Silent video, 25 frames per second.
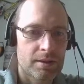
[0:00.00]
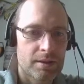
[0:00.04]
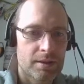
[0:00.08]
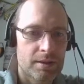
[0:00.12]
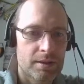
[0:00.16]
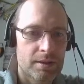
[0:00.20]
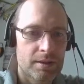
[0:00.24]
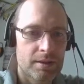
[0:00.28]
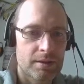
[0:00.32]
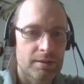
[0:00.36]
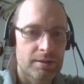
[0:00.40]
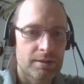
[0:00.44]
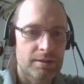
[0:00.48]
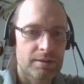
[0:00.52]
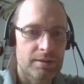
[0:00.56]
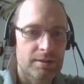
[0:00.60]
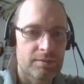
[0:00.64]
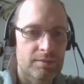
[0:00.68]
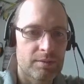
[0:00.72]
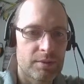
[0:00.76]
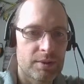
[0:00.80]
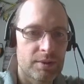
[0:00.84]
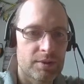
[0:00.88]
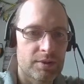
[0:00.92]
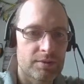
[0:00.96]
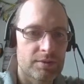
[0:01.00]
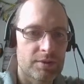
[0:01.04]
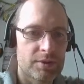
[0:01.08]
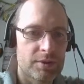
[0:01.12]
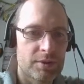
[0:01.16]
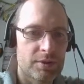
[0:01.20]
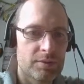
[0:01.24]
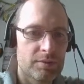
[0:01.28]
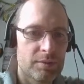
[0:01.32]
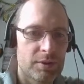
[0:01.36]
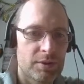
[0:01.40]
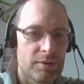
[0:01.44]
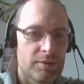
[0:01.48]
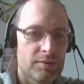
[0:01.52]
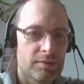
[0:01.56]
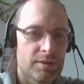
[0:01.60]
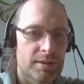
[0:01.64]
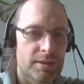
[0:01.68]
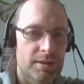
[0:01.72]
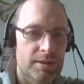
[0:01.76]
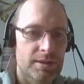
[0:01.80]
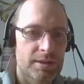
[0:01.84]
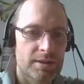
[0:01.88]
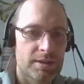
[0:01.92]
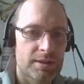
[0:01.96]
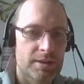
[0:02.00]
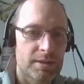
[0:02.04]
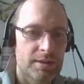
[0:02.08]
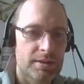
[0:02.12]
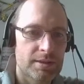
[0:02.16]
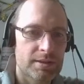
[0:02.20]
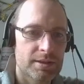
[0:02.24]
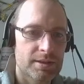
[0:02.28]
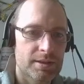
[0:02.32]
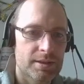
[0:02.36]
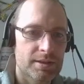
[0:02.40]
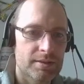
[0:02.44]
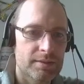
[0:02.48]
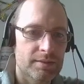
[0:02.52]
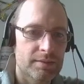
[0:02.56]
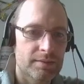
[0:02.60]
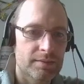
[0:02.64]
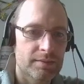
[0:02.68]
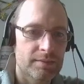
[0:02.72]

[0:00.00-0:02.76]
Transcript: That doesn't even matter if you jump over these things, they're still...